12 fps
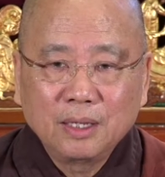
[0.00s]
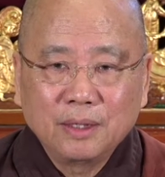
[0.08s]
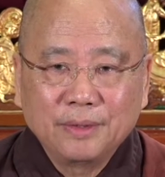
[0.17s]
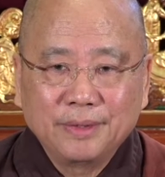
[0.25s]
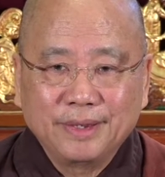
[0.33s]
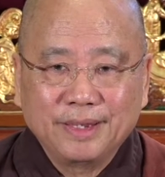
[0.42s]

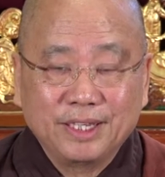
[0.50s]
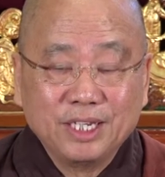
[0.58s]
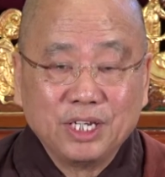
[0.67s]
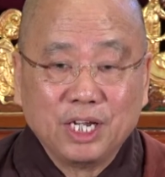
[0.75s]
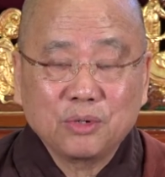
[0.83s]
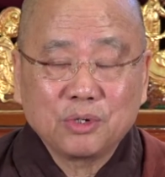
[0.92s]

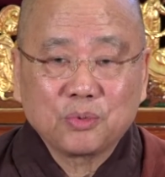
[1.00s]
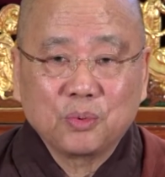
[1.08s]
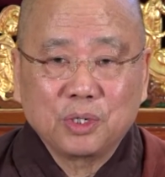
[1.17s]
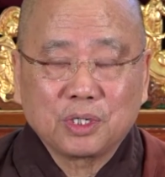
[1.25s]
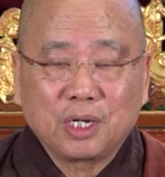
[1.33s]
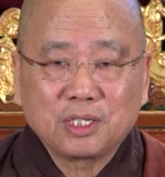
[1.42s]
this English
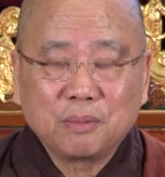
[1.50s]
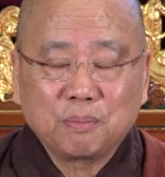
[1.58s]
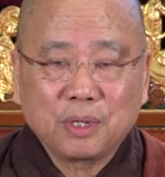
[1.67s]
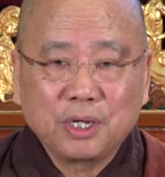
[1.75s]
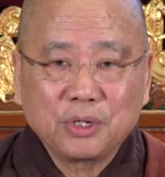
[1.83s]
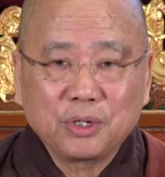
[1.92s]
word
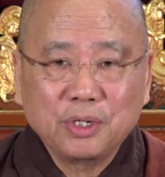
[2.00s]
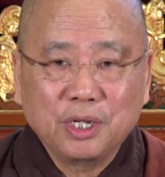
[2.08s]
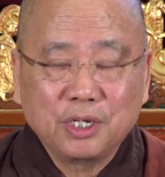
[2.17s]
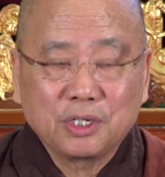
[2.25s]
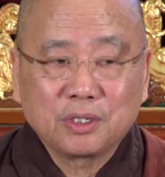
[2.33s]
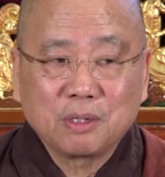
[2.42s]
contemplation
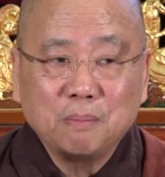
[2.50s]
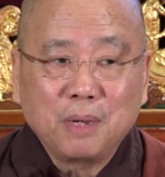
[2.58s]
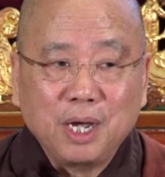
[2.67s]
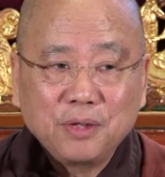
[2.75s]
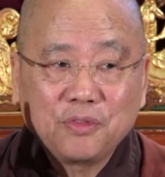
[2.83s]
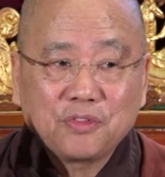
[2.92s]
is the
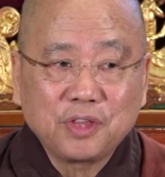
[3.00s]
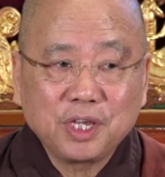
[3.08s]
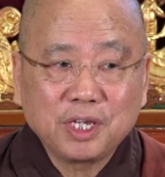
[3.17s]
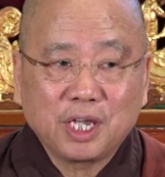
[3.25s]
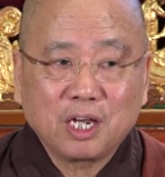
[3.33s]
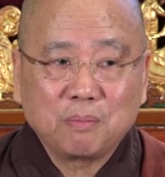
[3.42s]
mind
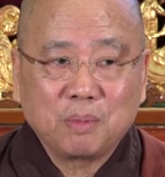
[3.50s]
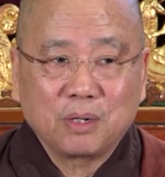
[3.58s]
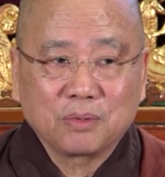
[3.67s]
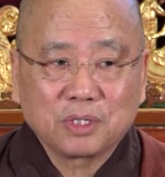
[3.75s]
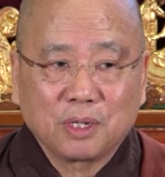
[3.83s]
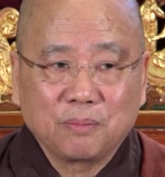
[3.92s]
thinking
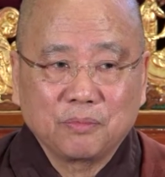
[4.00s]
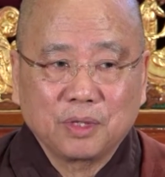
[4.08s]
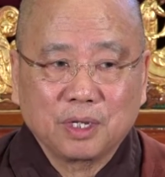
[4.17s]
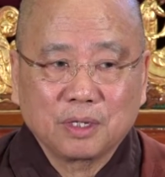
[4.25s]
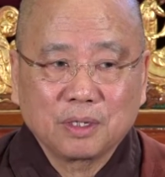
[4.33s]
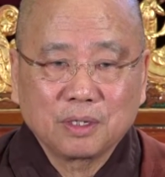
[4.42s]
about
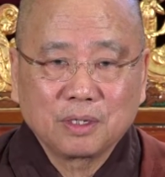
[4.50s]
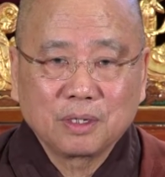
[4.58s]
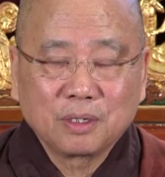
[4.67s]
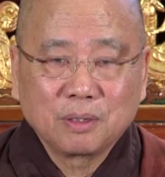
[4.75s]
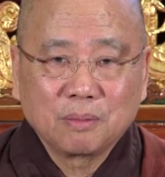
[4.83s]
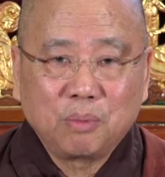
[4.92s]
something,
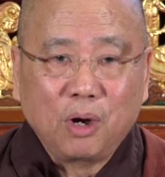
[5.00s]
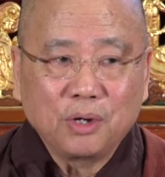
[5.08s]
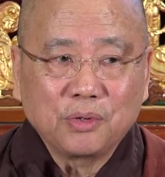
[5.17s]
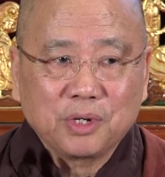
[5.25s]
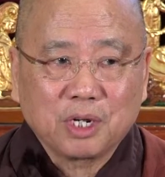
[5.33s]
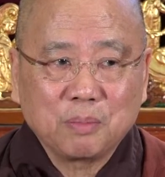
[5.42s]

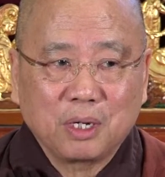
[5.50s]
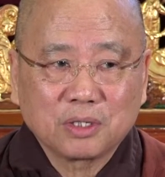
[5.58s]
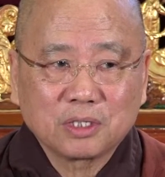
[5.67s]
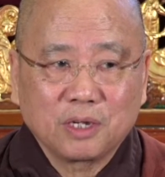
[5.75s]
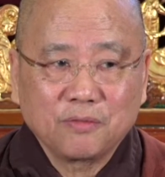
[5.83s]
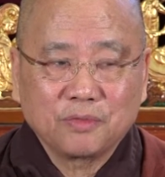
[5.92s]
pondering about
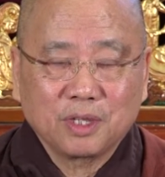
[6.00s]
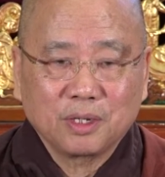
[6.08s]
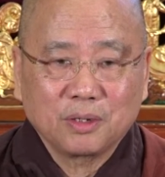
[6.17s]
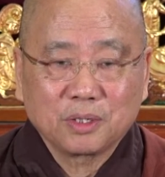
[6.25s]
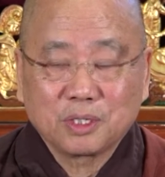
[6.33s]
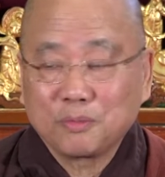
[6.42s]

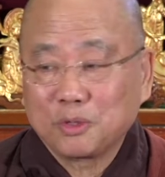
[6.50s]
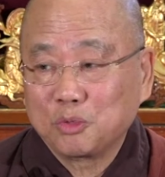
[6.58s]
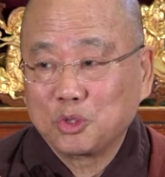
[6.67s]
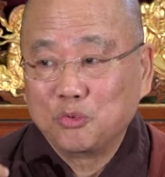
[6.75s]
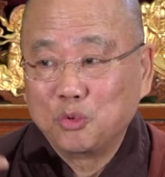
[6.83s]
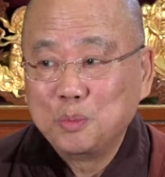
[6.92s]
something, or something
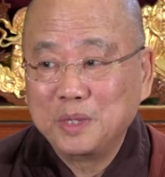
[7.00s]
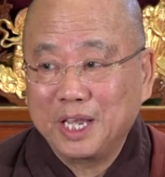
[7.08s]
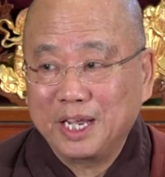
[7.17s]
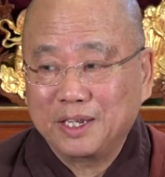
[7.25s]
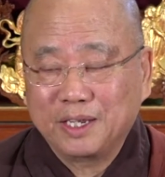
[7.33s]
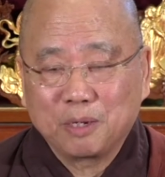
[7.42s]
with
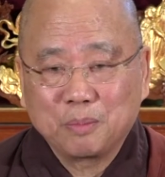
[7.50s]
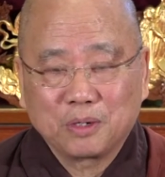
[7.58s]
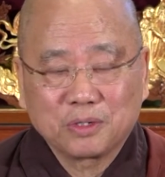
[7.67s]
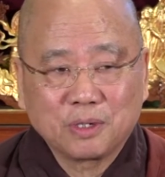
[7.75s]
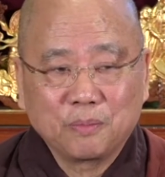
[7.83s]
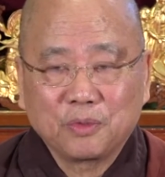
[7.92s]
ruminating
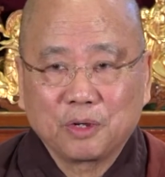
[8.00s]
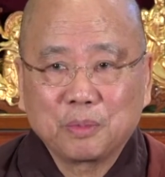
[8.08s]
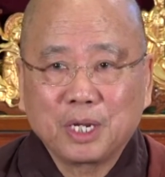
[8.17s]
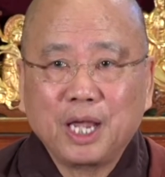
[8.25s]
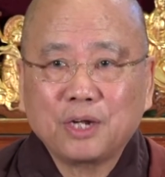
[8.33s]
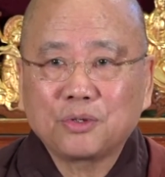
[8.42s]
about something.
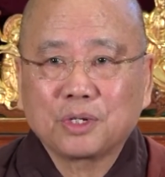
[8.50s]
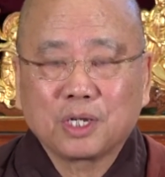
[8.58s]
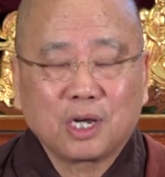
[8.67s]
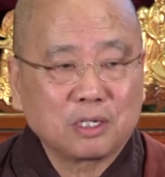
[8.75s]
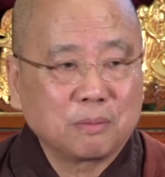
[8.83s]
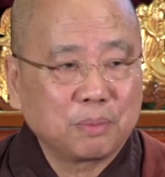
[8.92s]
But actually,
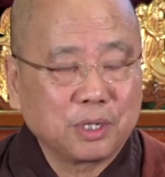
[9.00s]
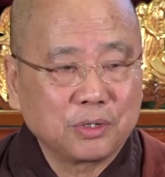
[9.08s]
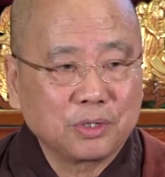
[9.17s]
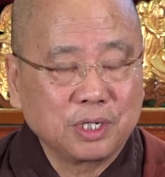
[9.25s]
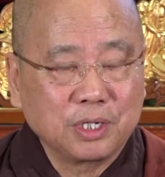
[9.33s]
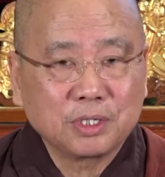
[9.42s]

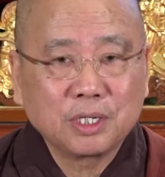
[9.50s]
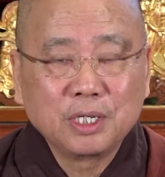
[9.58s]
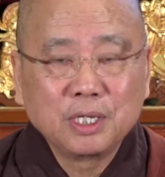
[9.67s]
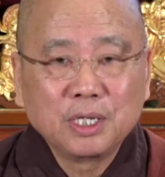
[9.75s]
contemplation is,